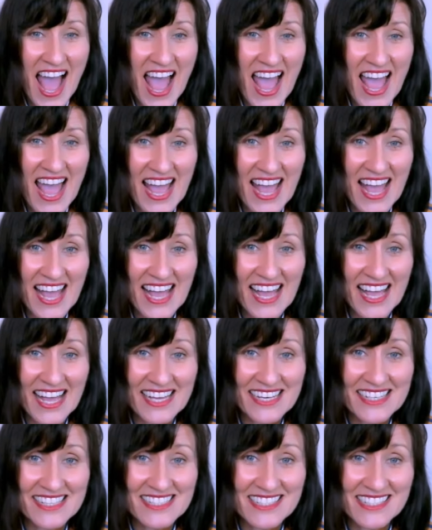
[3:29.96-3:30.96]

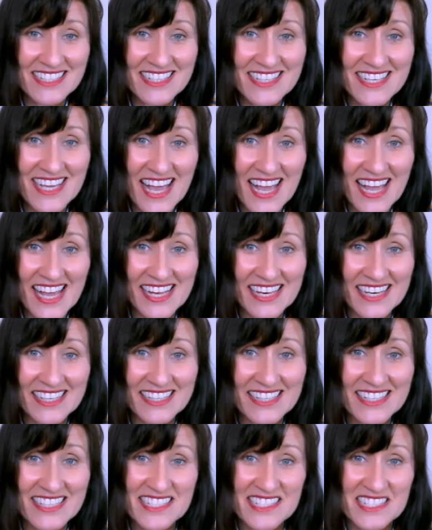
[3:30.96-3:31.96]
And
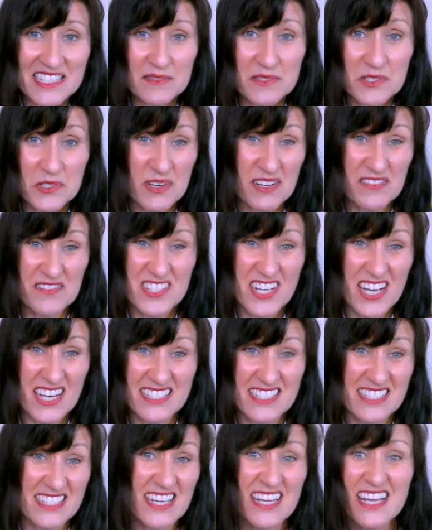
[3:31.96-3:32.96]
again, he seems to have
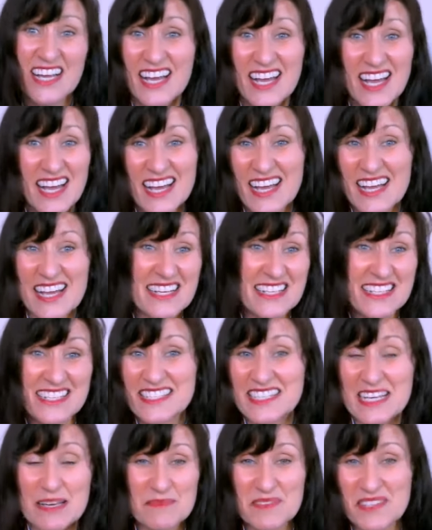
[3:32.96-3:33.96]
just
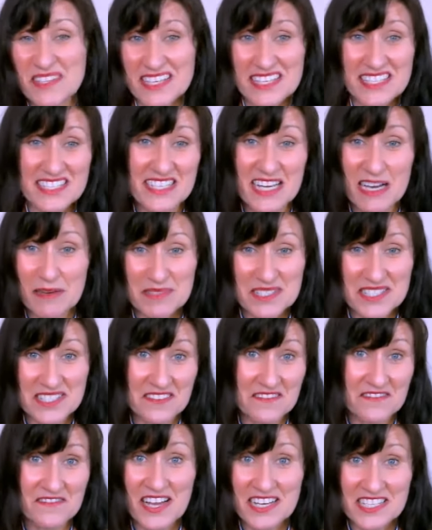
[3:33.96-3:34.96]
accepted these numbers
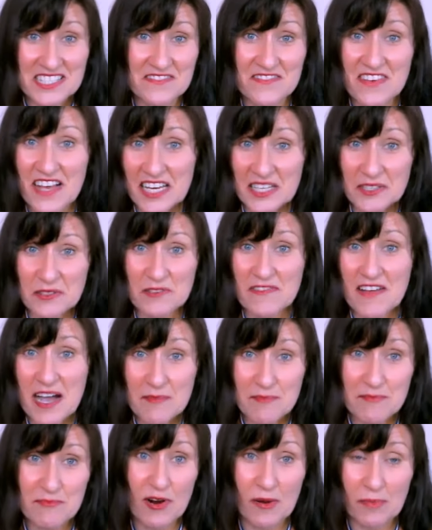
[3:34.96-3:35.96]
at face value
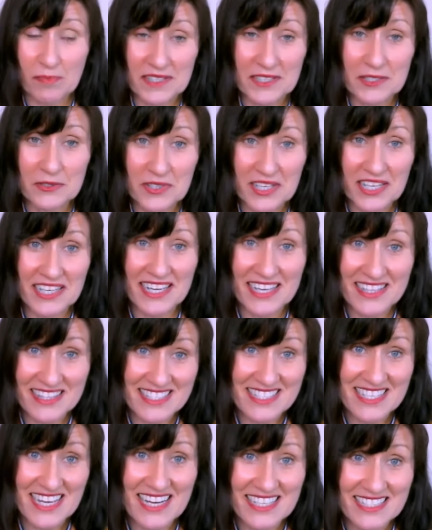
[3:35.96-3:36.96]
without properly looking at
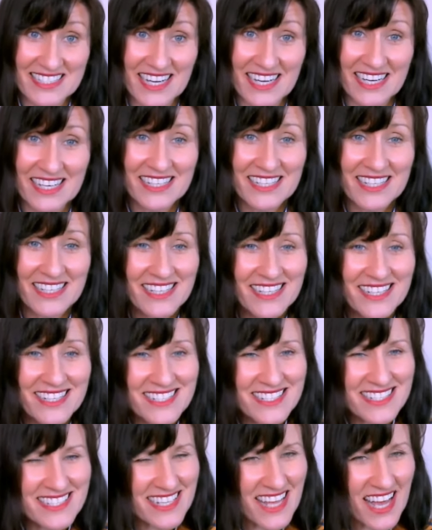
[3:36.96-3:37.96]
the data.
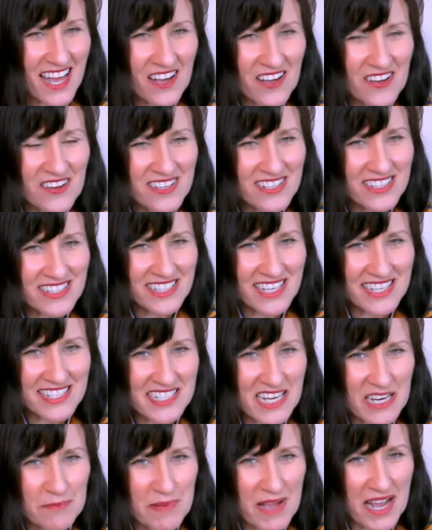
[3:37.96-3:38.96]
So
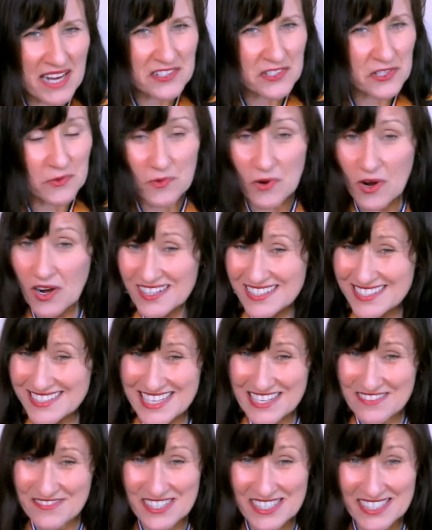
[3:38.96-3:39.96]
let's go back to what
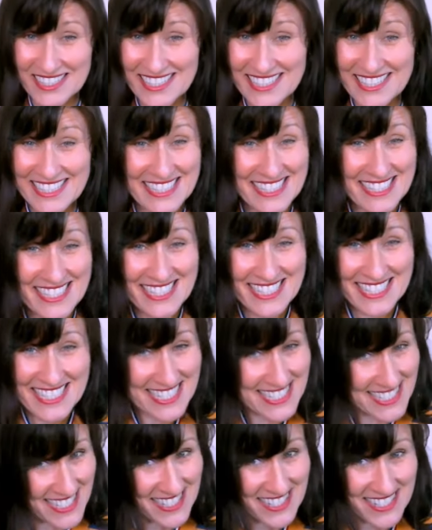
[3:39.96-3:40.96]
definitely
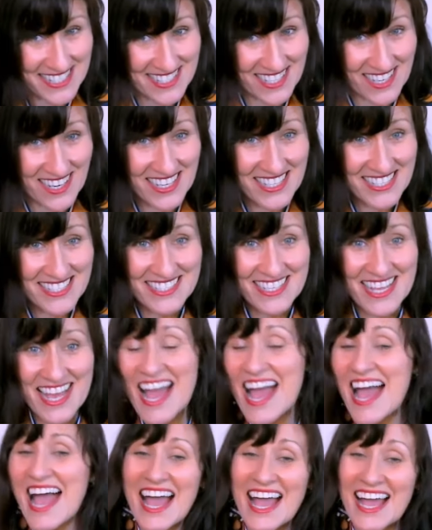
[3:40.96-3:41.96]
isn't the science
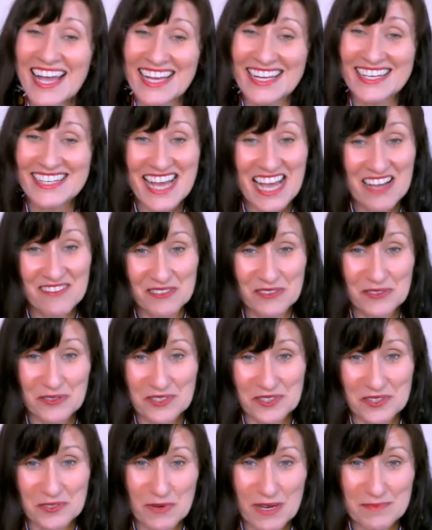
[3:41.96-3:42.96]
and have a
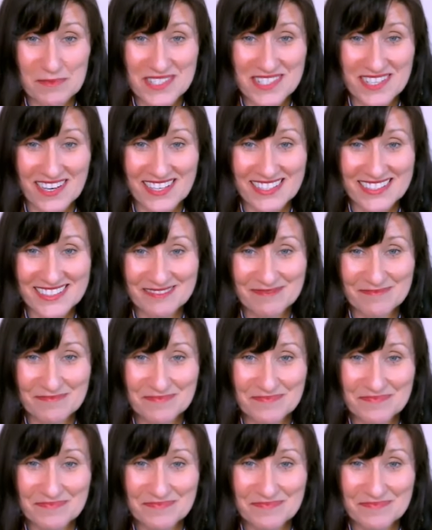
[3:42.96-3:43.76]
look at the website.